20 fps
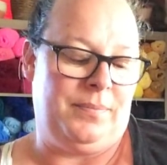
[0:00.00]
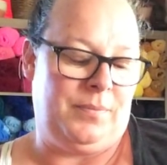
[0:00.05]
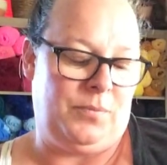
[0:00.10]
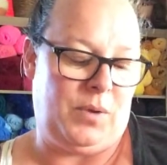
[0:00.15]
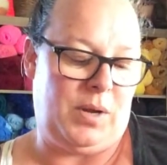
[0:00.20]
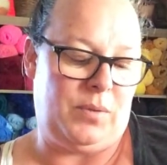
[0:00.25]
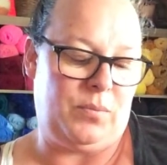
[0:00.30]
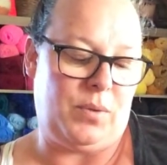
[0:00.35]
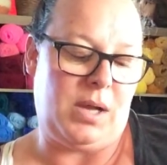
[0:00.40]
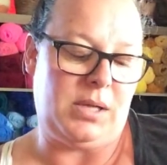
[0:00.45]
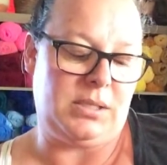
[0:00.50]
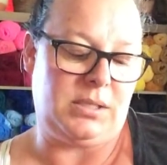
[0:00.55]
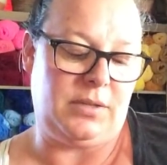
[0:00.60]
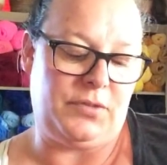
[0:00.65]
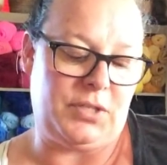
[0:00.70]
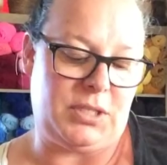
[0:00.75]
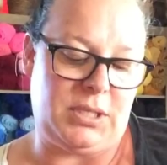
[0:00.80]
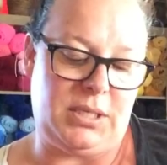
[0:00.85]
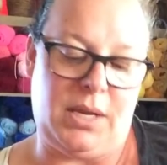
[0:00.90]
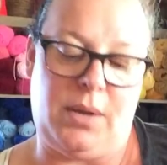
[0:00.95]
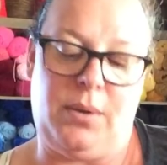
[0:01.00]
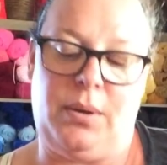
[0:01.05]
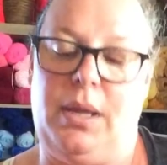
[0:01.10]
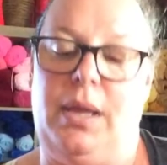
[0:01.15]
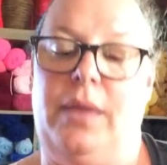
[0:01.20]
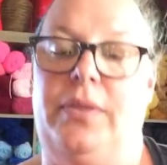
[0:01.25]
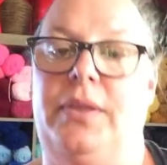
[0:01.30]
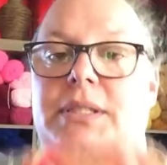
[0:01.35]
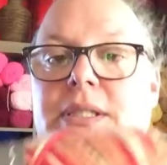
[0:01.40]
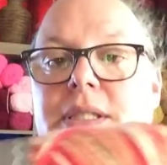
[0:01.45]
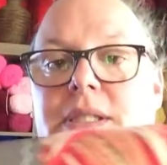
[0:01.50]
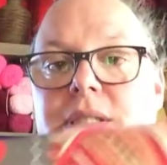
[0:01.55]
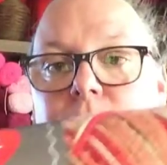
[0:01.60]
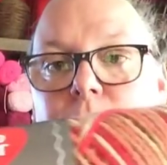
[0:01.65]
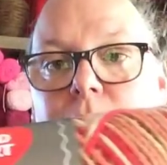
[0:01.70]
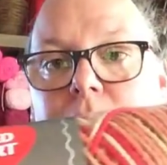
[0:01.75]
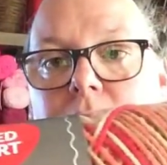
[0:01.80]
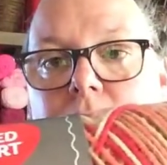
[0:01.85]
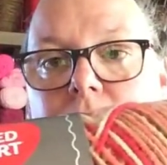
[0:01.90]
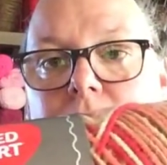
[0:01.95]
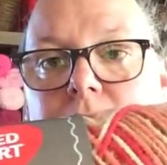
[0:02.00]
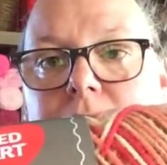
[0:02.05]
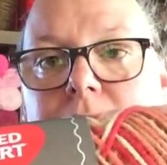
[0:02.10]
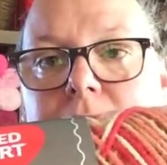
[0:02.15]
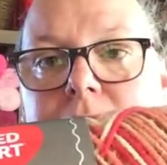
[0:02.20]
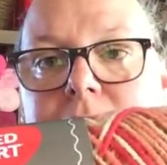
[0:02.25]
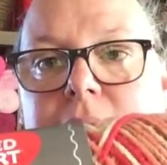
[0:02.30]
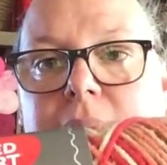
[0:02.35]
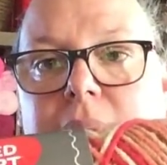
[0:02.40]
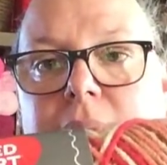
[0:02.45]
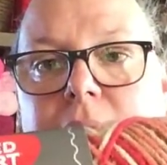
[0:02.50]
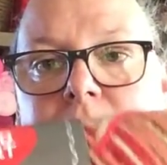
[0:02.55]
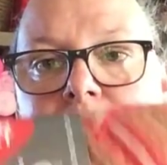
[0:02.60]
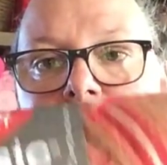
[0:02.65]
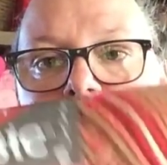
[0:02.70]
Red Rocks of Sedona, and this is the Red Heart Classic.